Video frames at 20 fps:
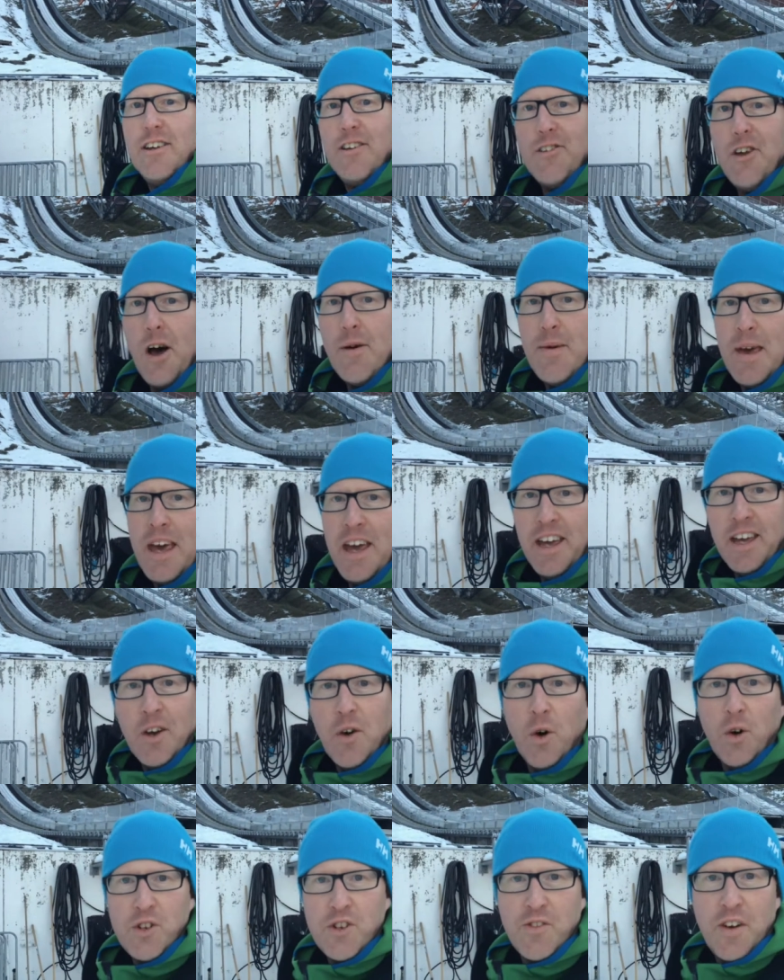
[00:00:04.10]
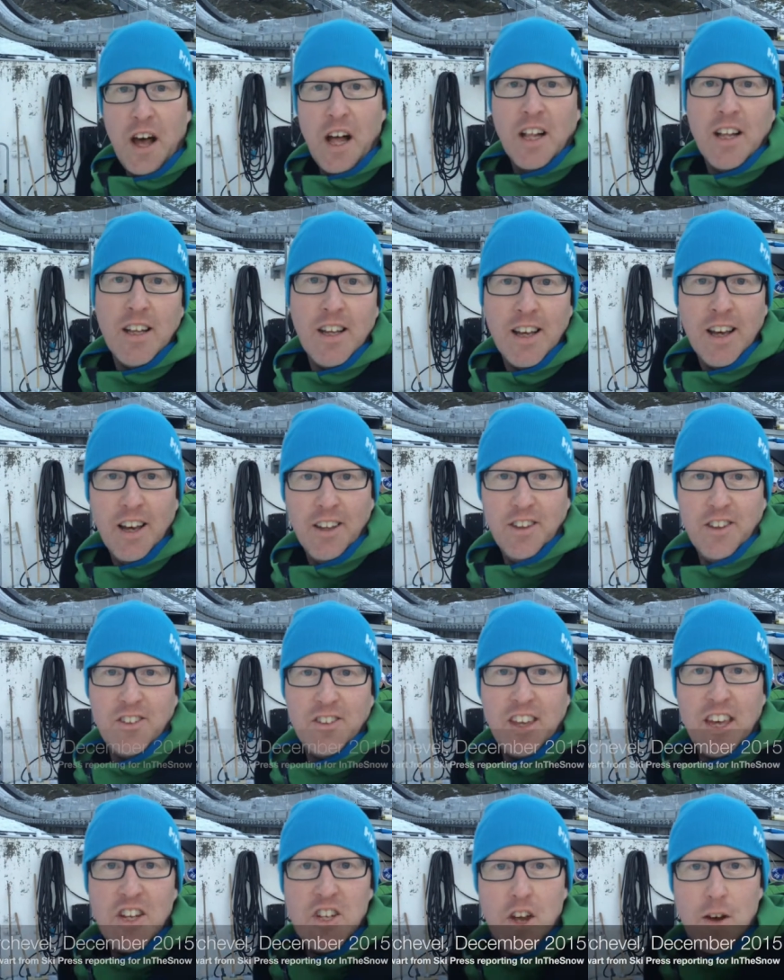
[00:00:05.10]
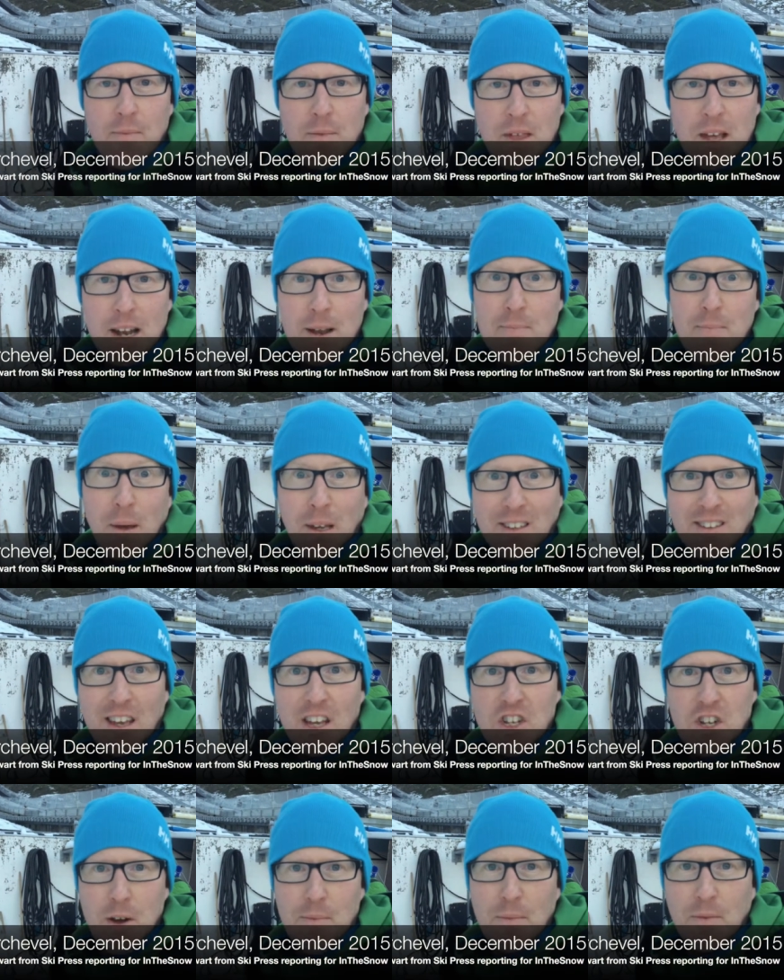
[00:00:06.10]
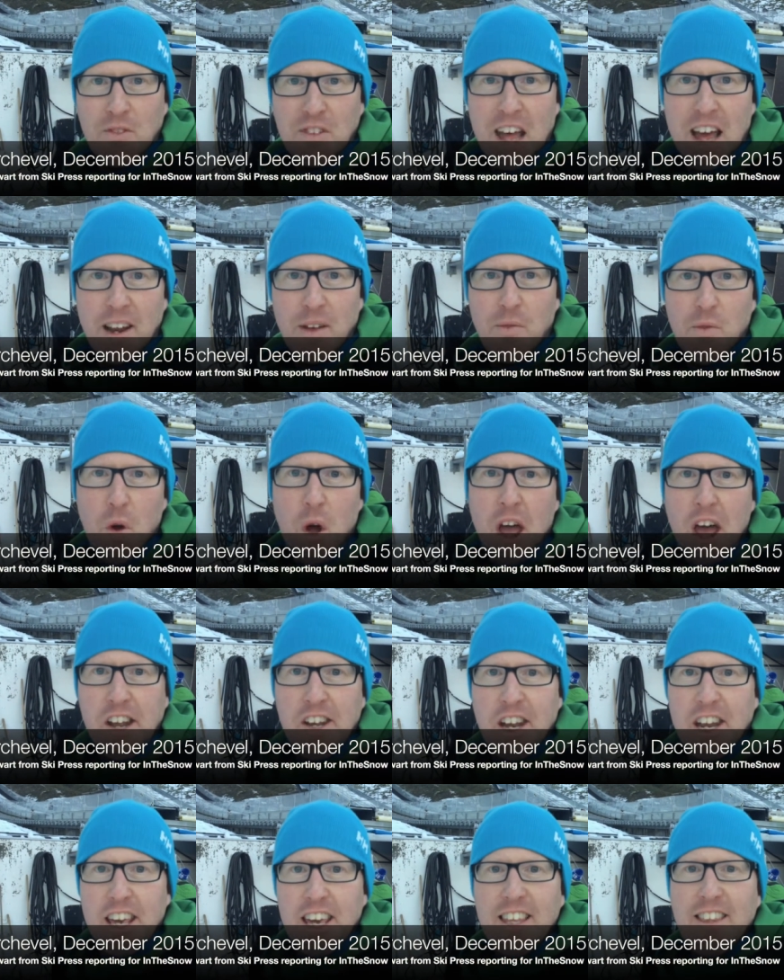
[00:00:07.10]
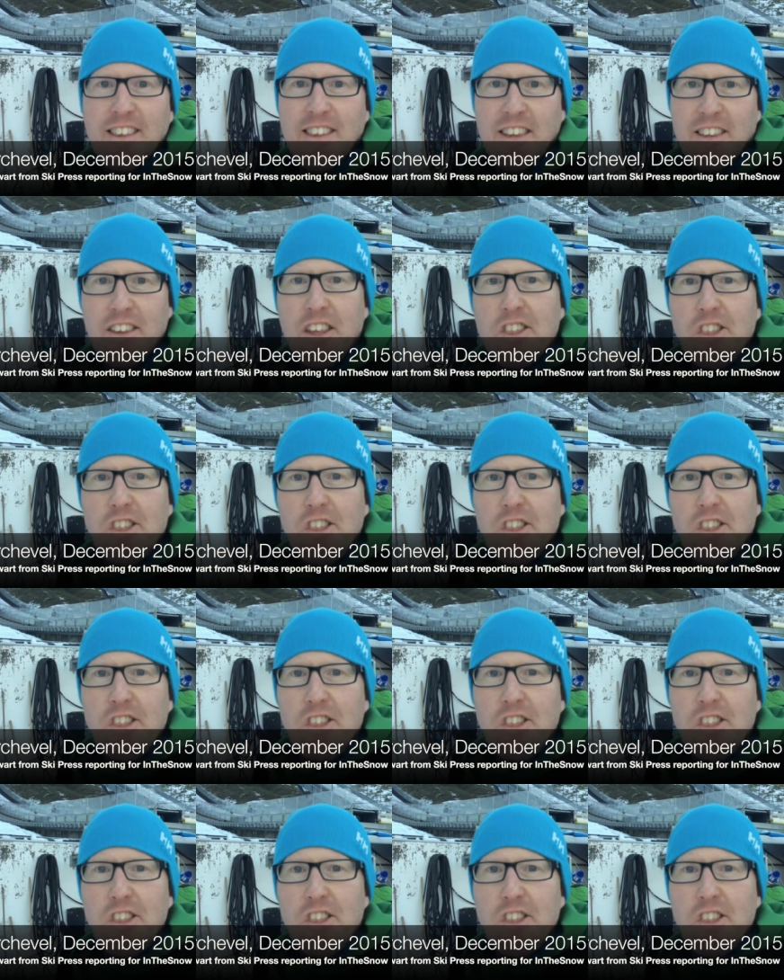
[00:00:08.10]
So I'm here in Courchevel at the ski jump, the Olympic ski jump, standing right underneath the